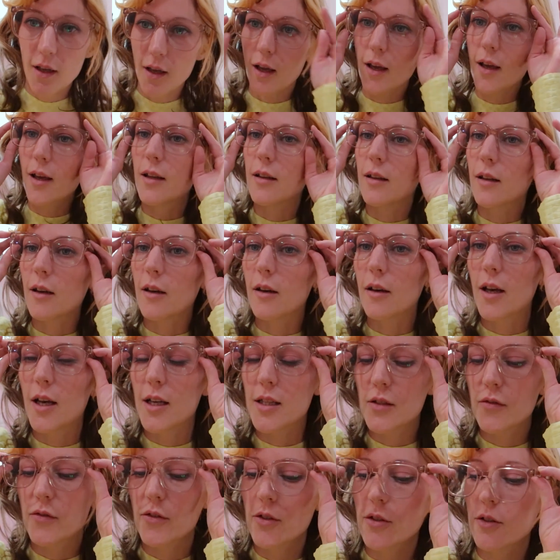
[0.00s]
And
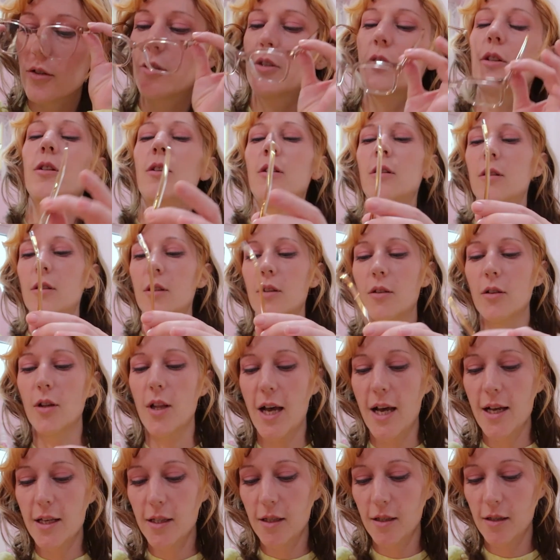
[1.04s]
as for the
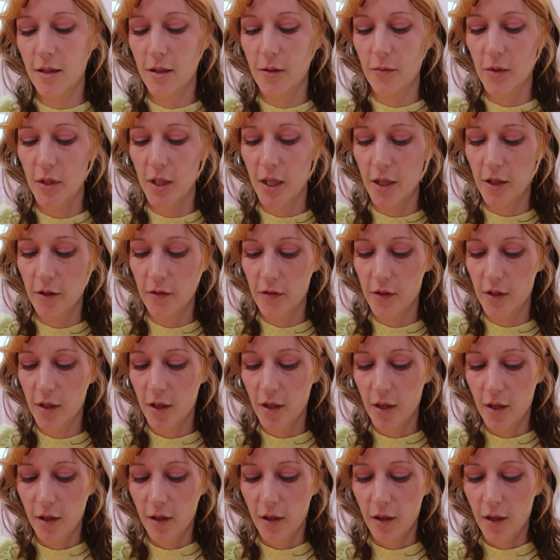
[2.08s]
glasses themselves,
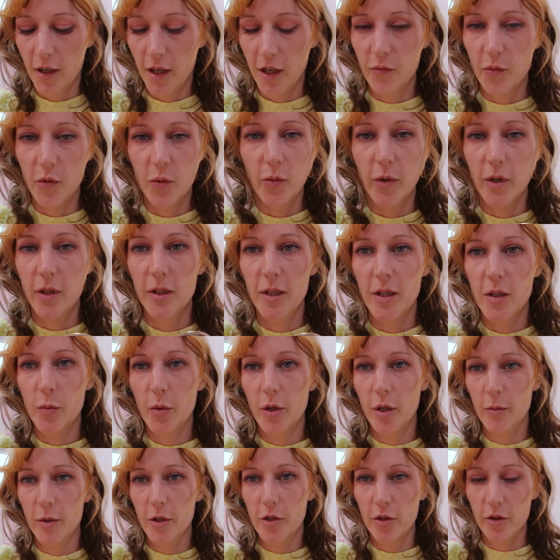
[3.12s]
I've been wearing these
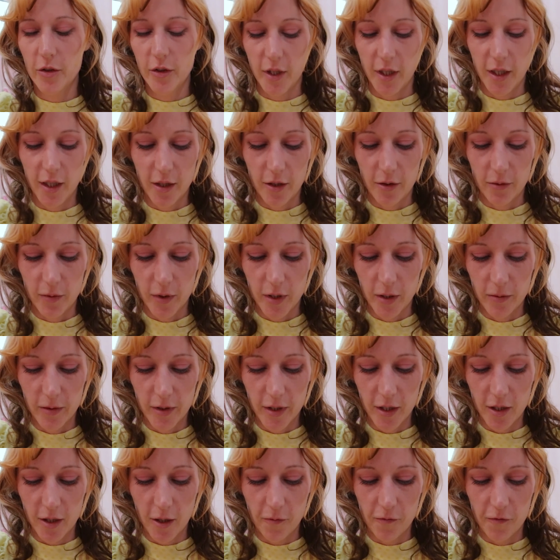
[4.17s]
pretty much all day. They're
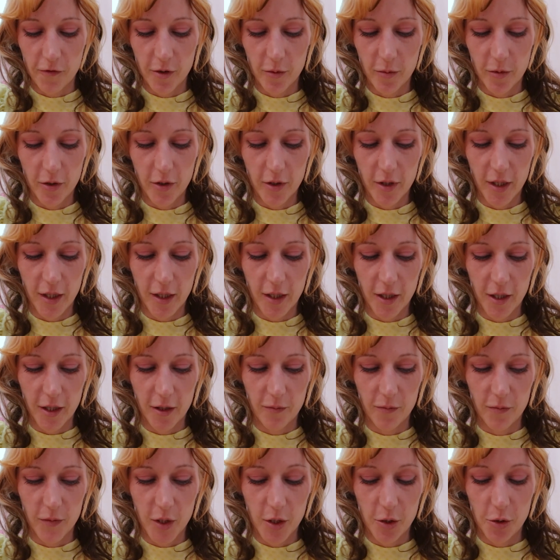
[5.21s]
really comfortable, and
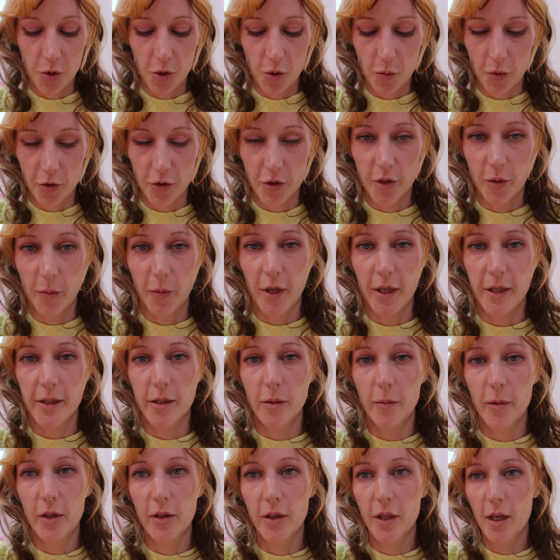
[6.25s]
I'm super surprised
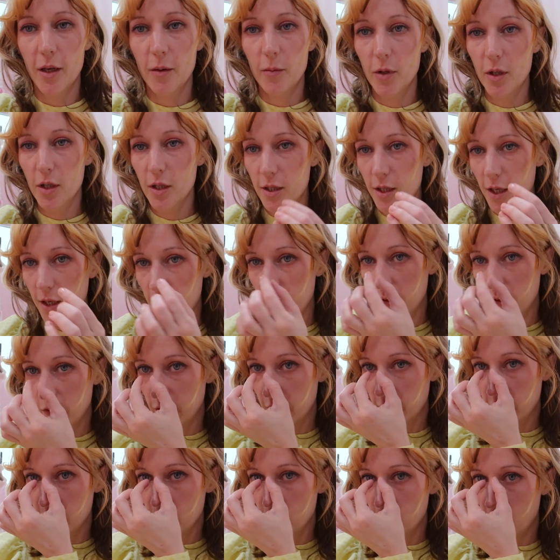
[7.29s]
about that because I have a
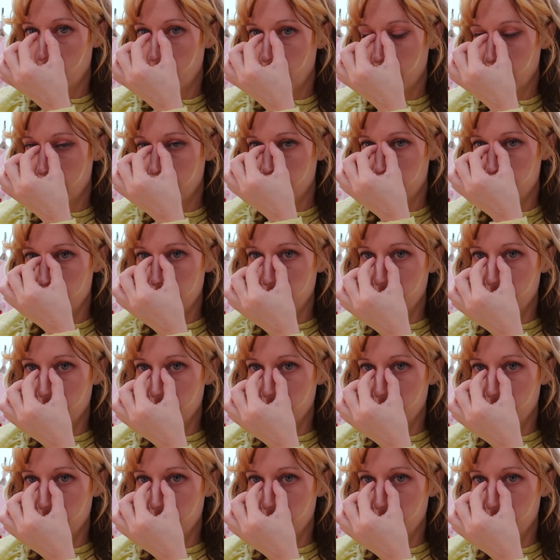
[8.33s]
very wide